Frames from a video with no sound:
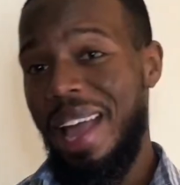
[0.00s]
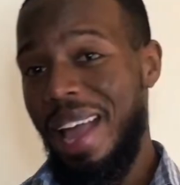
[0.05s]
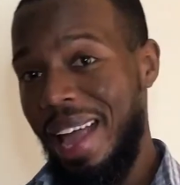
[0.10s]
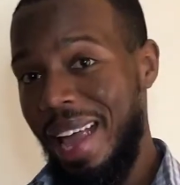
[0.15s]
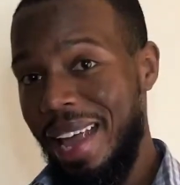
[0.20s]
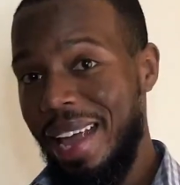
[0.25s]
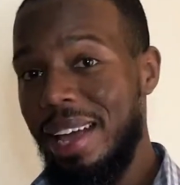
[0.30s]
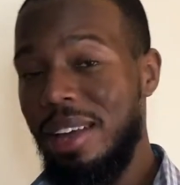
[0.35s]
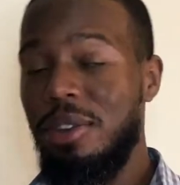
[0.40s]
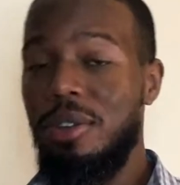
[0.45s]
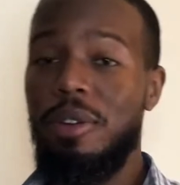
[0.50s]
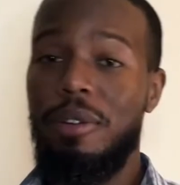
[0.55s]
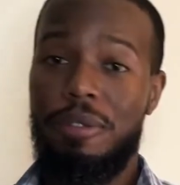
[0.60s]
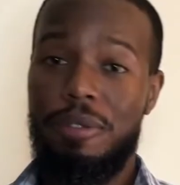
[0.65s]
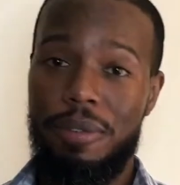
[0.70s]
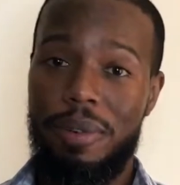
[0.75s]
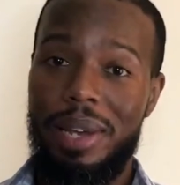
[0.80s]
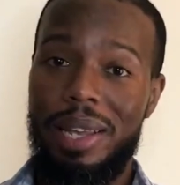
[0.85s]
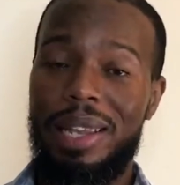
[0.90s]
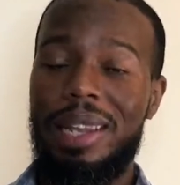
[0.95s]
and you're
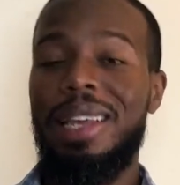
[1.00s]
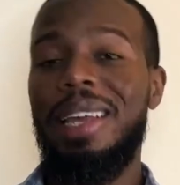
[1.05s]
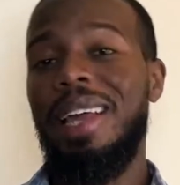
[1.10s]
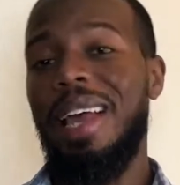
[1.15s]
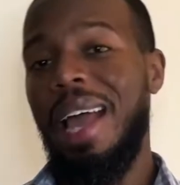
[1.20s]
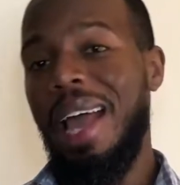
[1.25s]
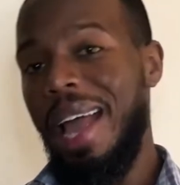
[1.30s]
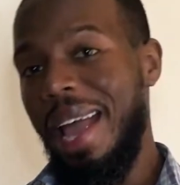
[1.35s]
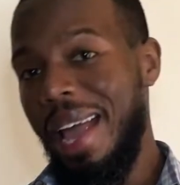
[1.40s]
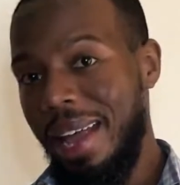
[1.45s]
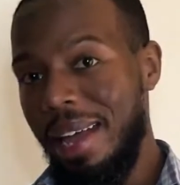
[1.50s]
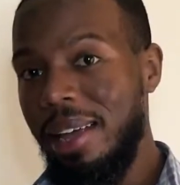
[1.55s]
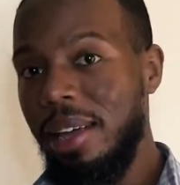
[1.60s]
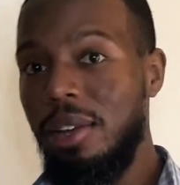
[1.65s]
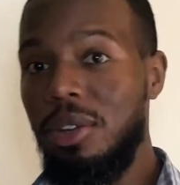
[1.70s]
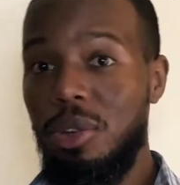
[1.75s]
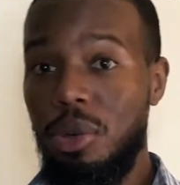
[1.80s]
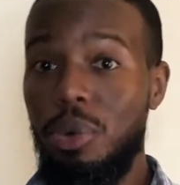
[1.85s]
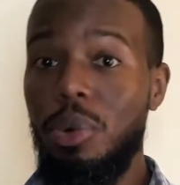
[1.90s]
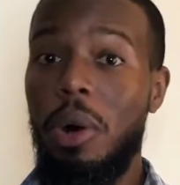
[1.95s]
friendly
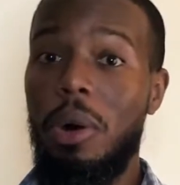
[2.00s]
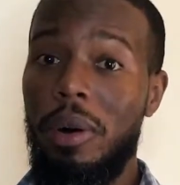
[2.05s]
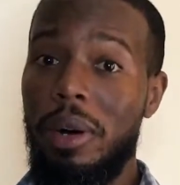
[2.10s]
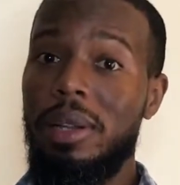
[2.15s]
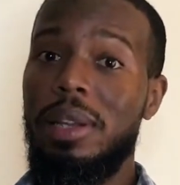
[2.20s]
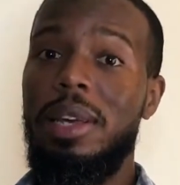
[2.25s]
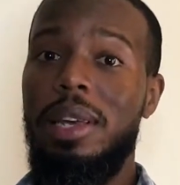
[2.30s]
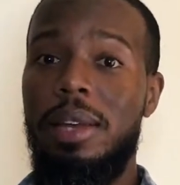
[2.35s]
and you are the